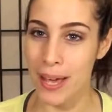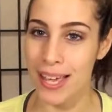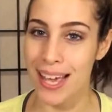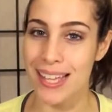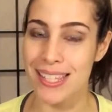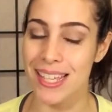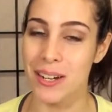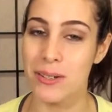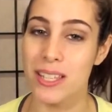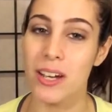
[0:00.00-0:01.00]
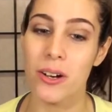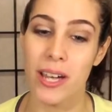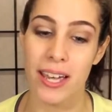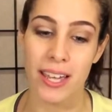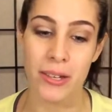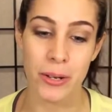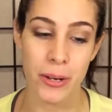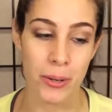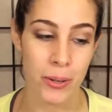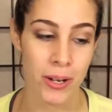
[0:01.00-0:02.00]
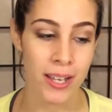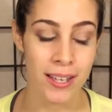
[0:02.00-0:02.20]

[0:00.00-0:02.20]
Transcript: I guess. And I was like, okay, you know,